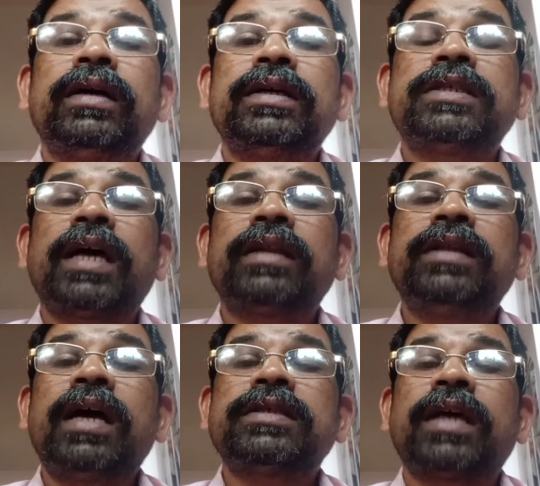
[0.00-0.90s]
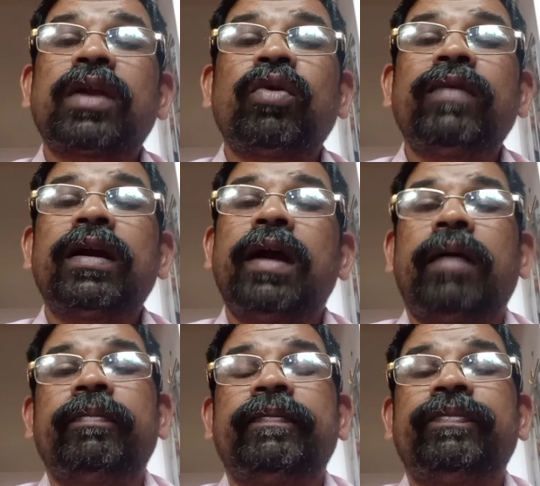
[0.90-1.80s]
Sardar Sarovar Dam.
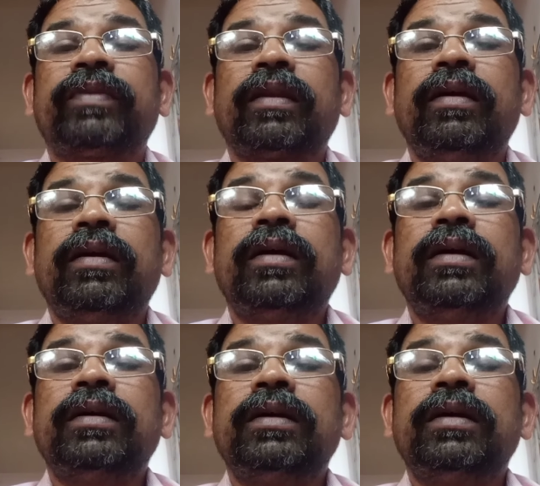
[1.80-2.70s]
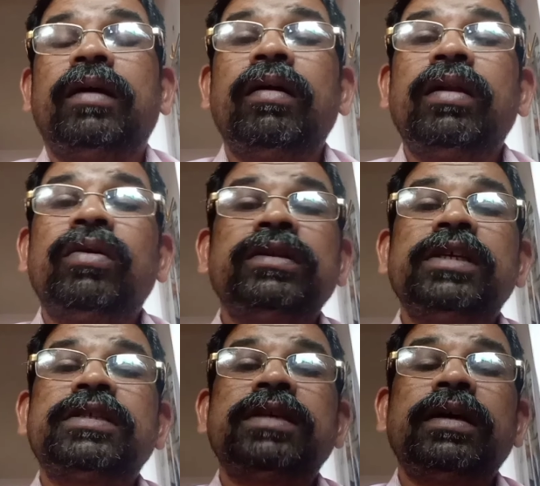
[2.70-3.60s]
All along
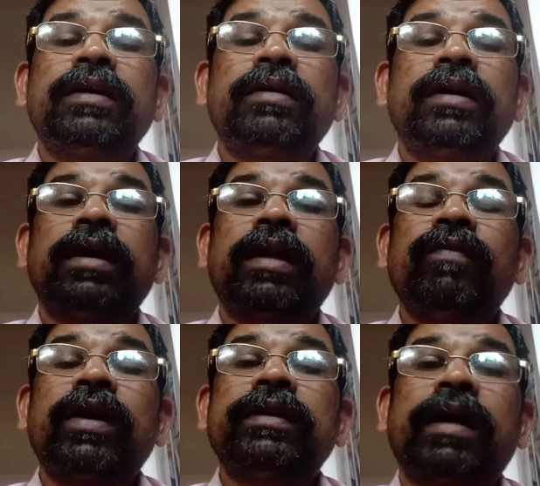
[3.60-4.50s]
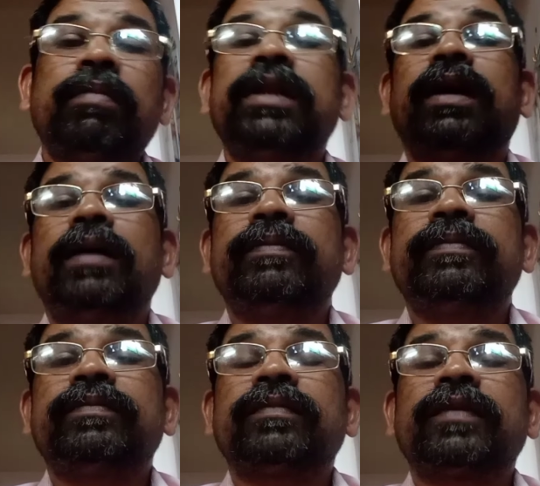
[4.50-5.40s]
this river Narmada,
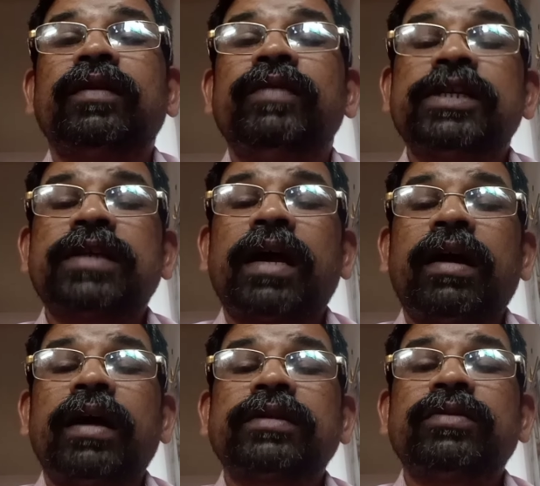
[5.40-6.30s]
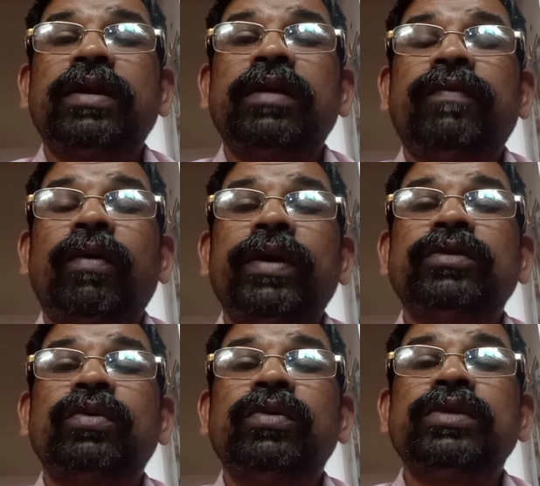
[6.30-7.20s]
which is actually flowing
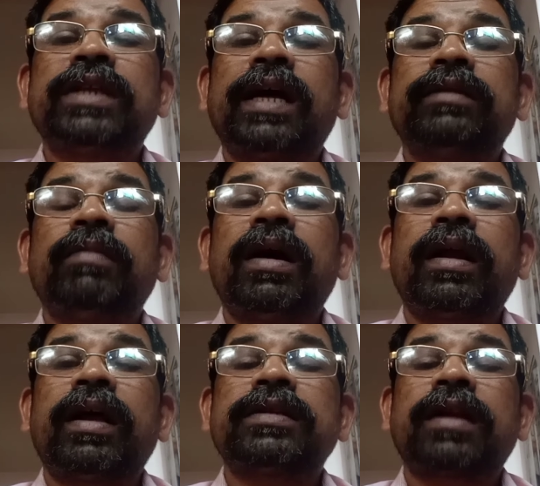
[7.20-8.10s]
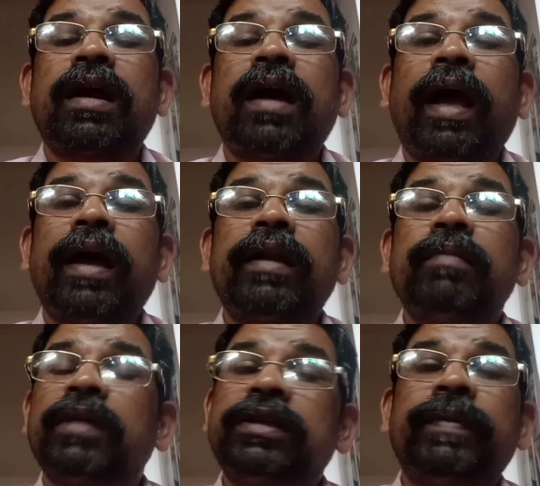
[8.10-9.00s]
through Gujarat, Maharashtra and
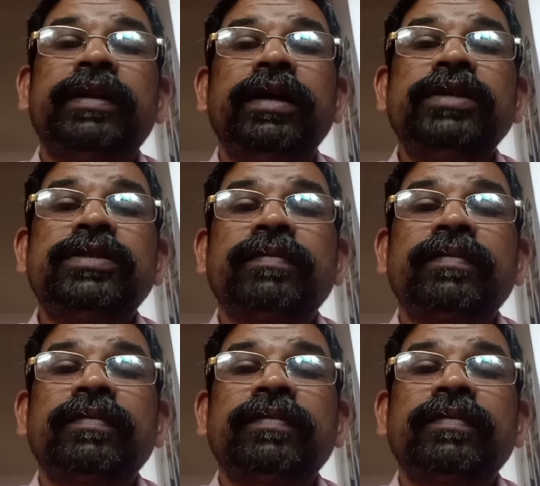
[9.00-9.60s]
Madhya Pradesh,